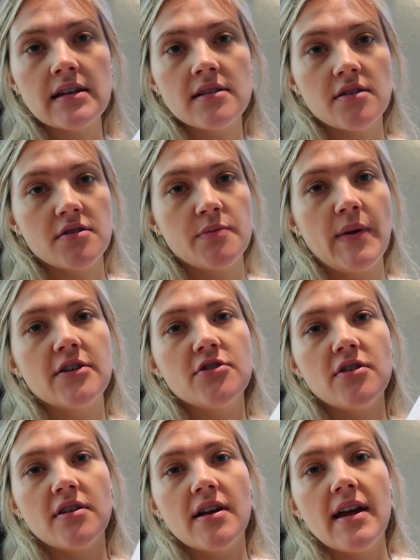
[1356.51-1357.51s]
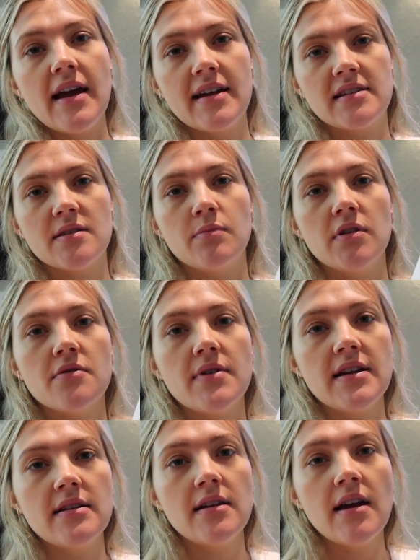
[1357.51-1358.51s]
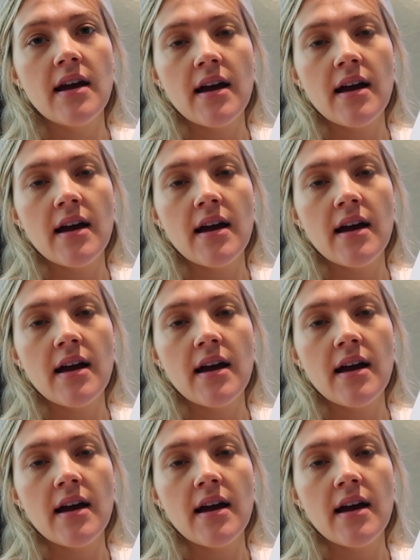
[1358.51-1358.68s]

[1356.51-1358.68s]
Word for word: So Spectra, it's the blue one.